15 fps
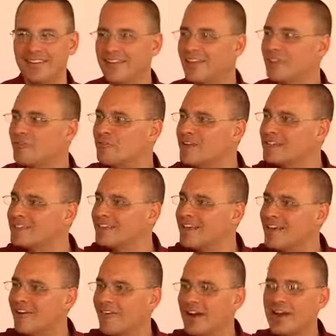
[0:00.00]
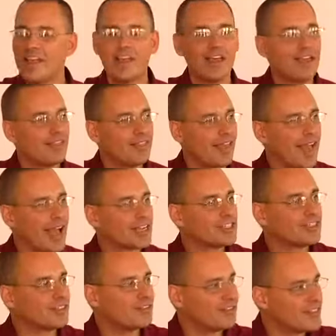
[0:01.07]
And the reason, right?
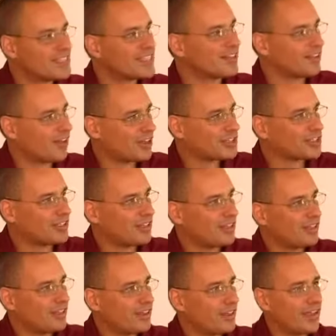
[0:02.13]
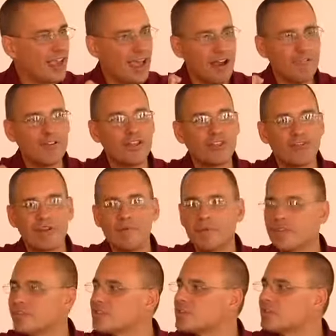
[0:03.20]
Actually, physiologically, every 3
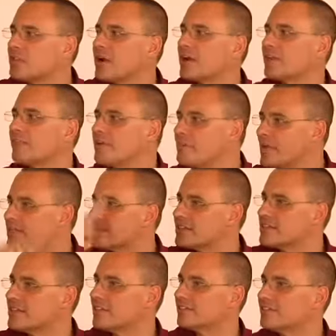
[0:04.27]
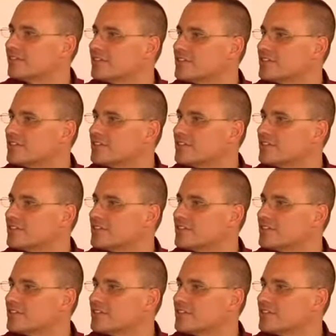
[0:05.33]
months your body remakes itself.